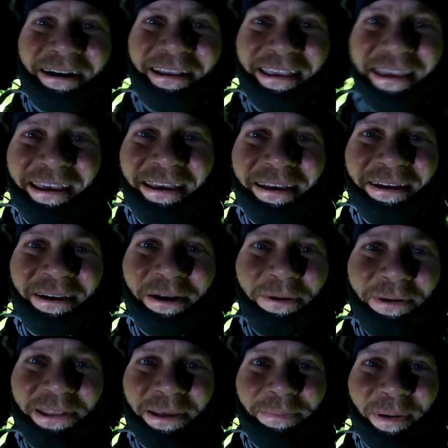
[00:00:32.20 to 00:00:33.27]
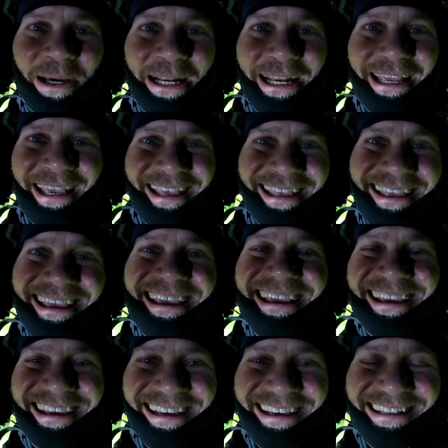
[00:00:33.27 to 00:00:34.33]
you're out there at night, not many
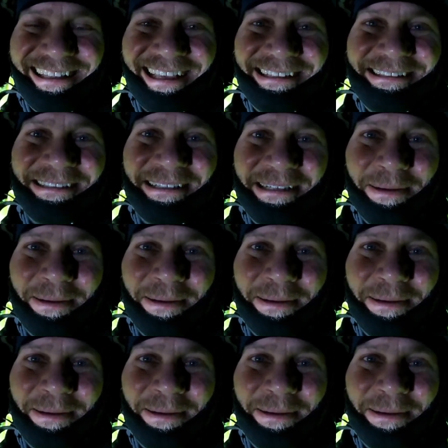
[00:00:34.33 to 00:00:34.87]
people are coming by.